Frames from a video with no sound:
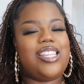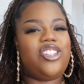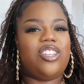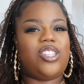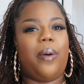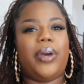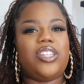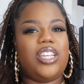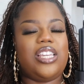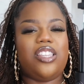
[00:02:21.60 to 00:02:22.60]
it's just so
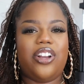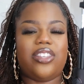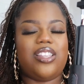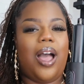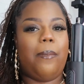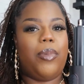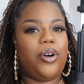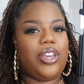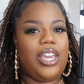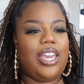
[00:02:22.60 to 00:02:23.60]
much easier. It's not
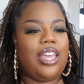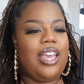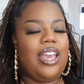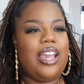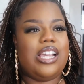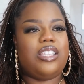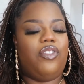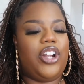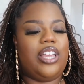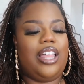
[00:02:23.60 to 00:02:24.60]
bulky, it's
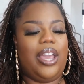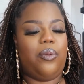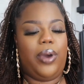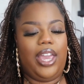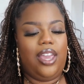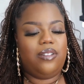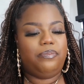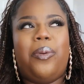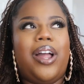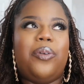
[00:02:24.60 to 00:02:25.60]
very lightweight.
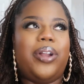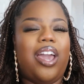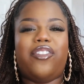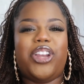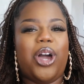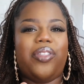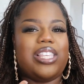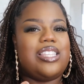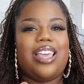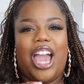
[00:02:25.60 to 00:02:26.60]
Nobody would ever know
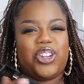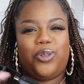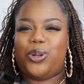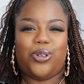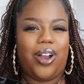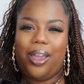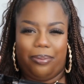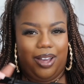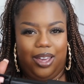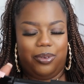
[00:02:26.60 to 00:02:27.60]
this is an actual
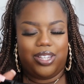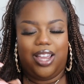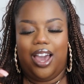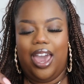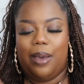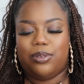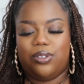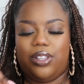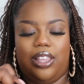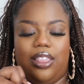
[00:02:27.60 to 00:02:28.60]
tripod, which I
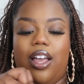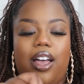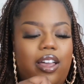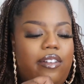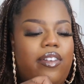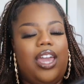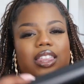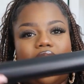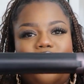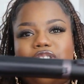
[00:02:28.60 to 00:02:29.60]
absolutely love.
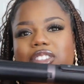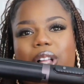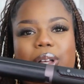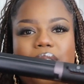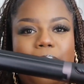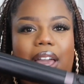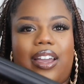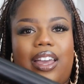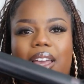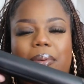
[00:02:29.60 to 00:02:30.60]
And then you just close it
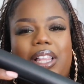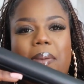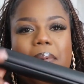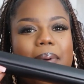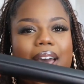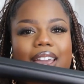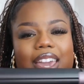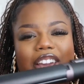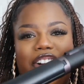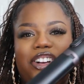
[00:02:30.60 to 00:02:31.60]
back up, clip it back,
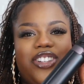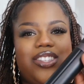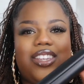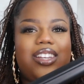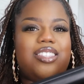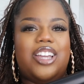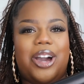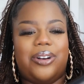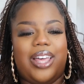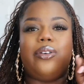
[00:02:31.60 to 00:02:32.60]
and you're just good to
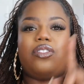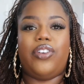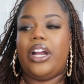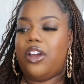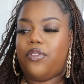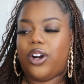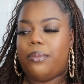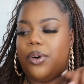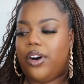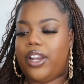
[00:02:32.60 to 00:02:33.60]
go. Like, it was very
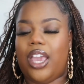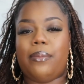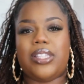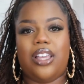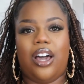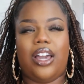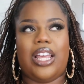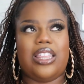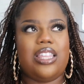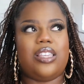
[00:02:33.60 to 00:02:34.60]
affordable on Amazon.
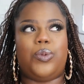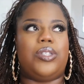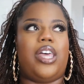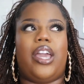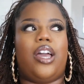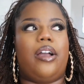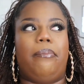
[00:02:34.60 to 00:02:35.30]
I think this was like,